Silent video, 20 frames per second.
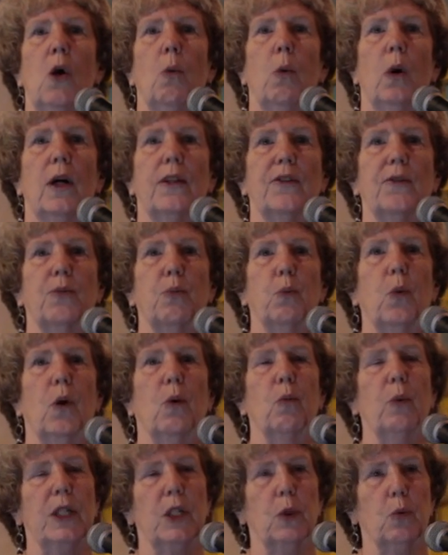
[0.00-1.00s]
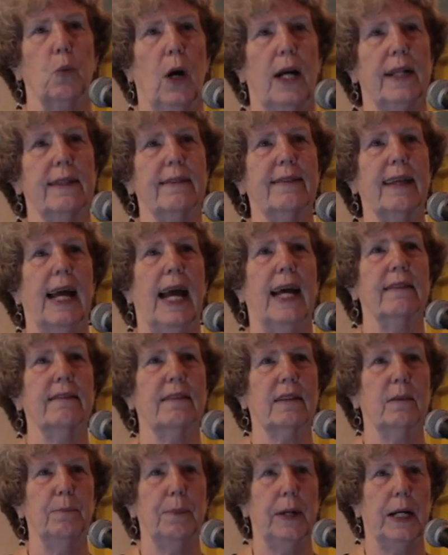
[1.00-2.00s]
which was,
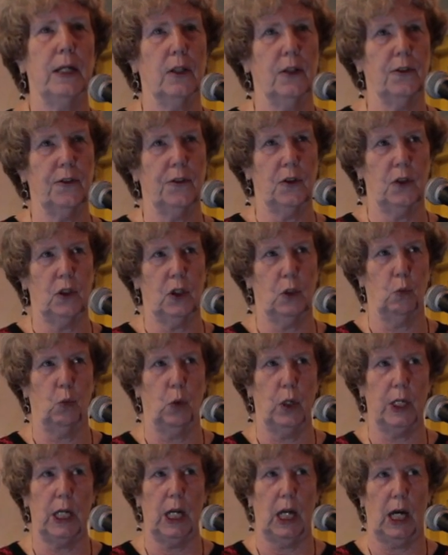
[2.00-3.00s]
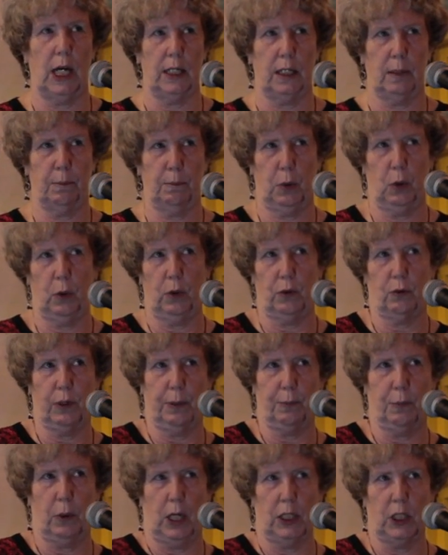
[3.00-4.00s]
as compared to certain woodlot poetry
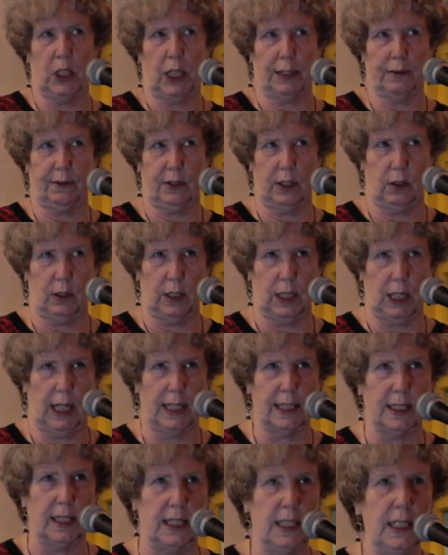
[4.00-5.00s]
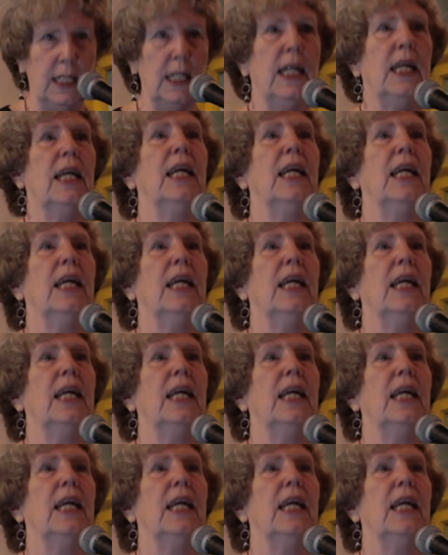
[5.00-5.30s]
projects here in London,